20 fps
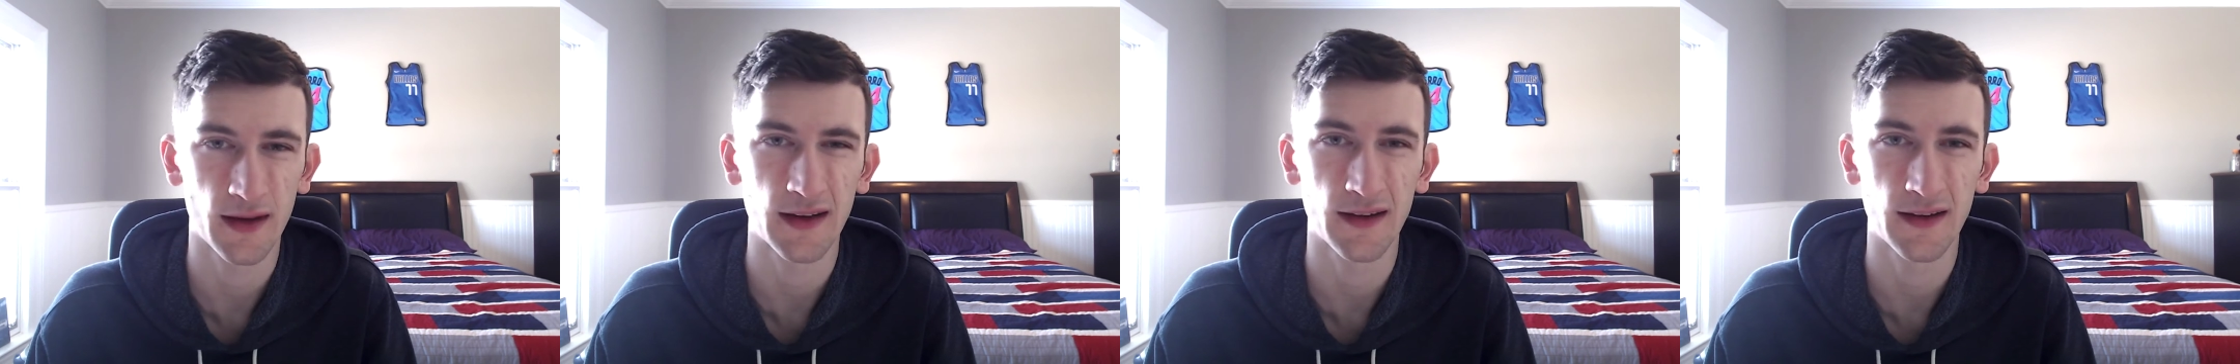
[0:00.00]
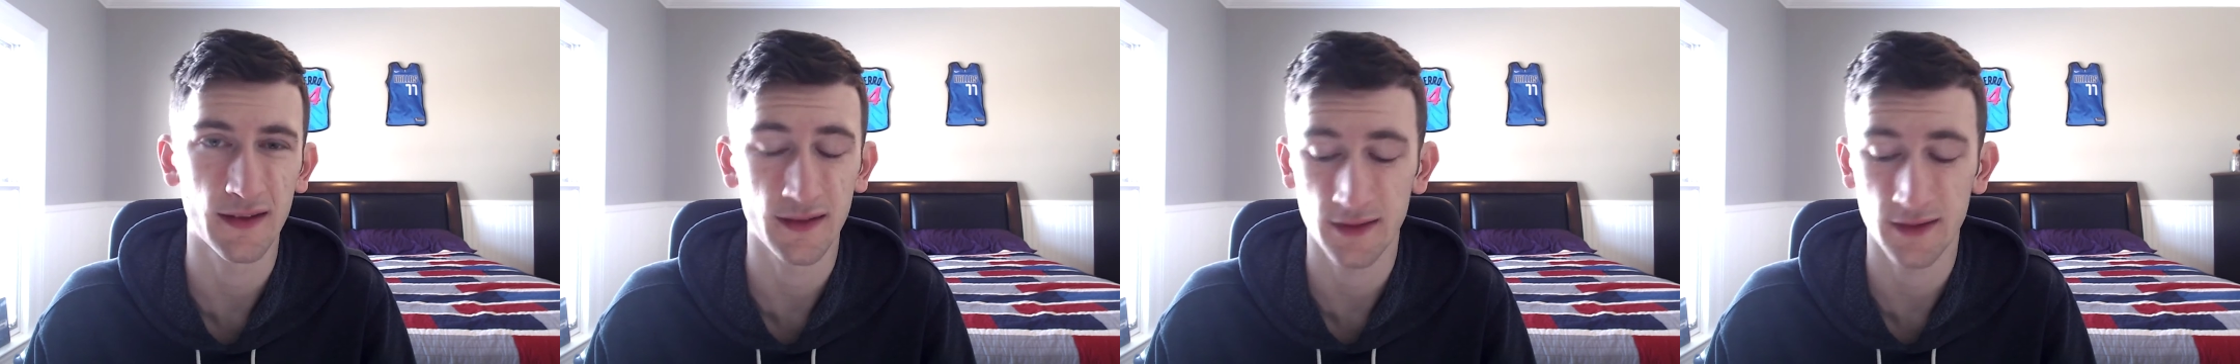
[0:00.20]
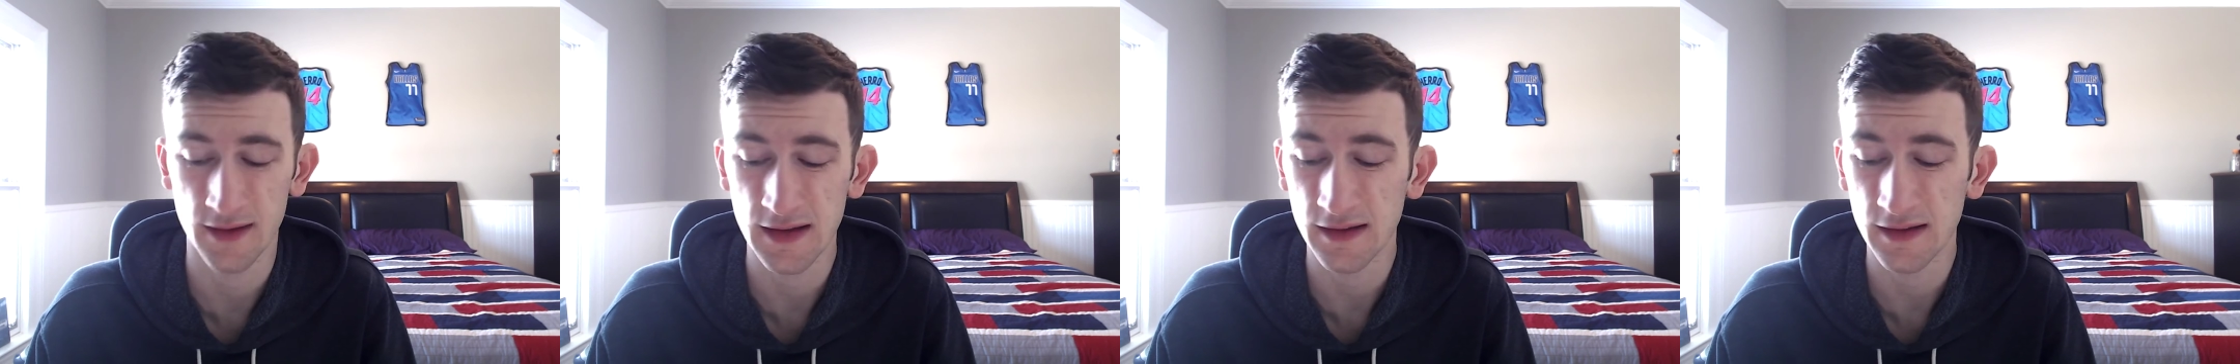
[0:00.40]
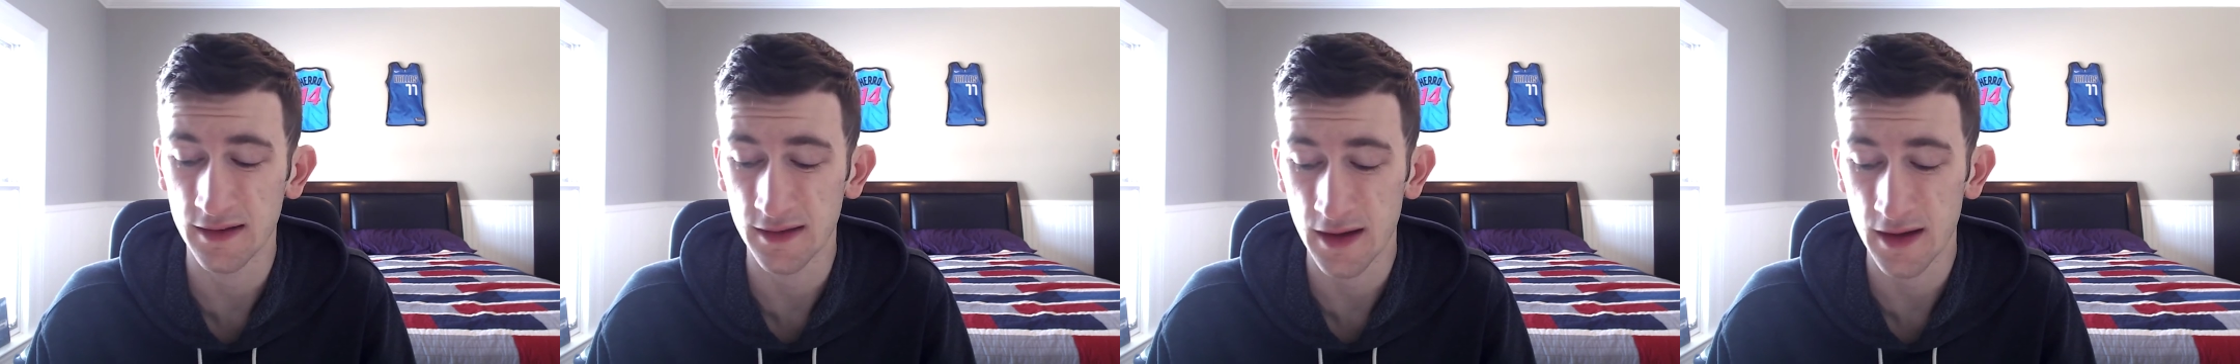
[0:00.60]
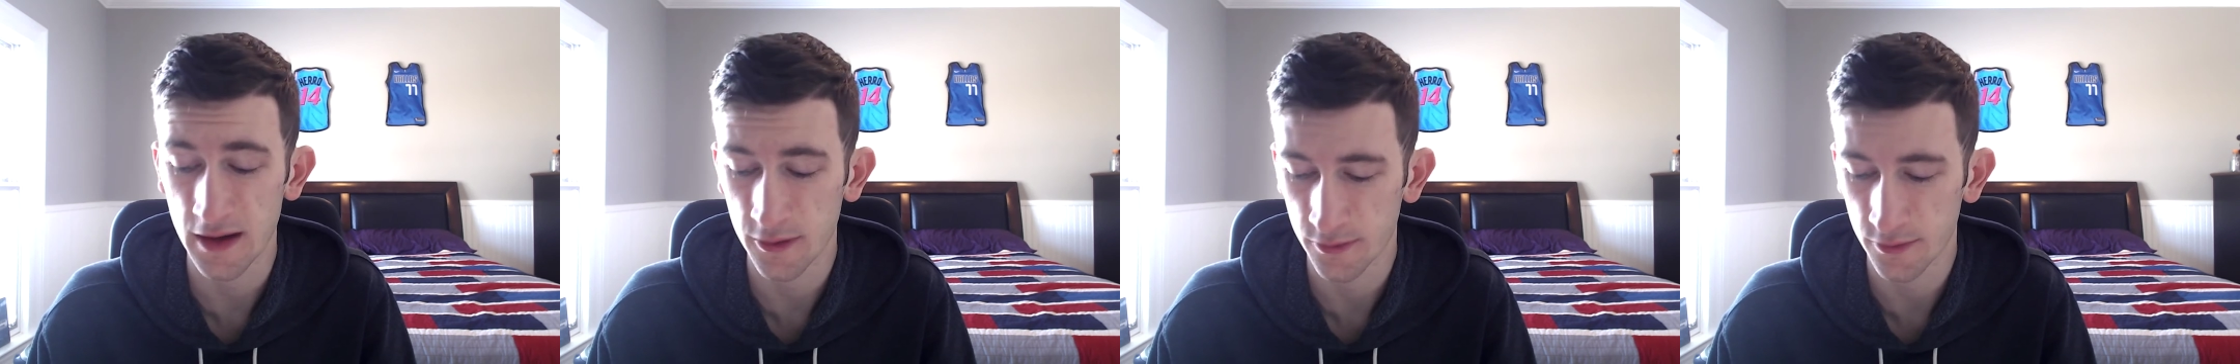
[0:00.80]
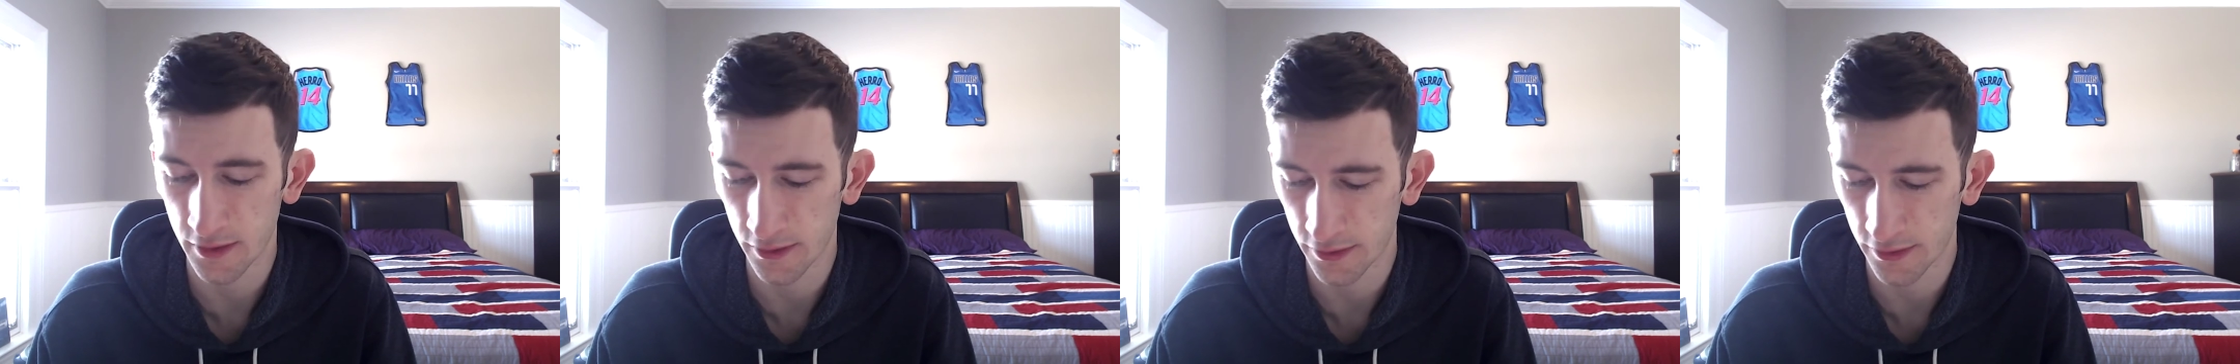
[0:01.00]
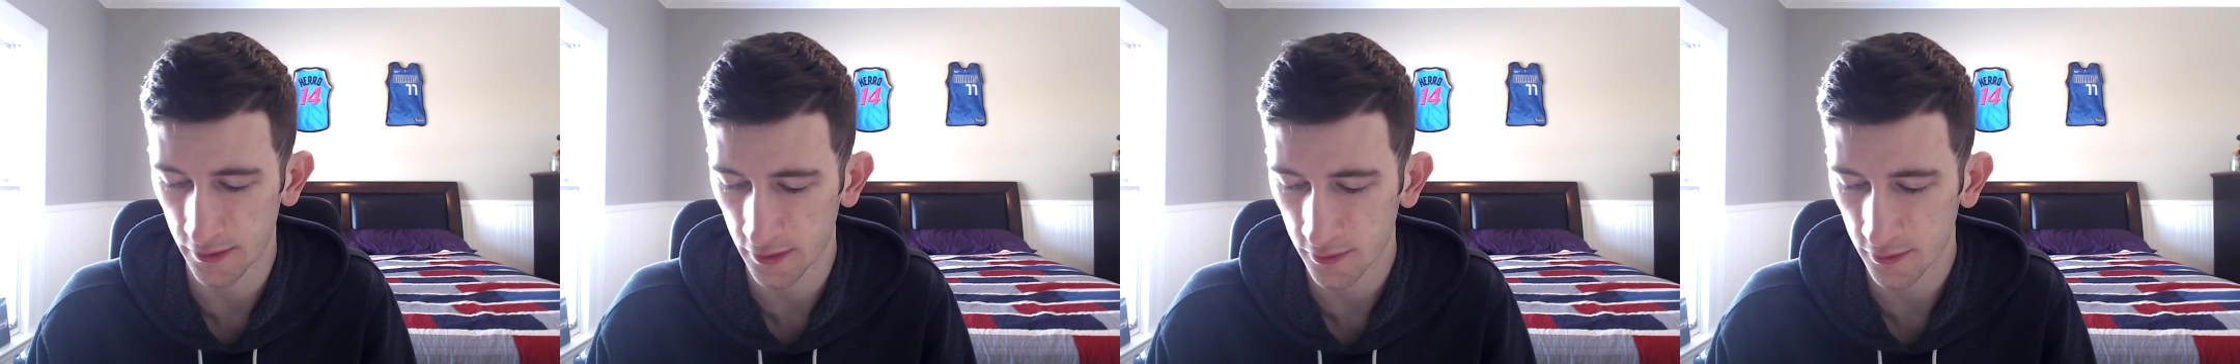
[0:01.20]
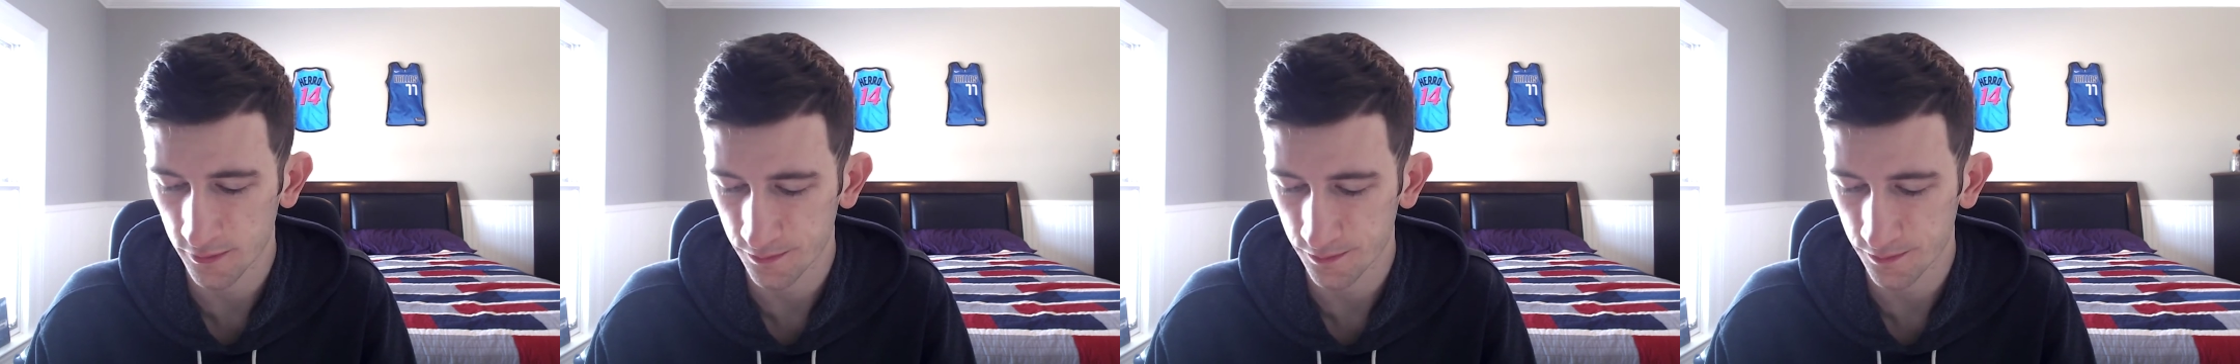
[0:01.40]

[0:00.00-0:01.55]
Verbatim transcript: like six games, I think.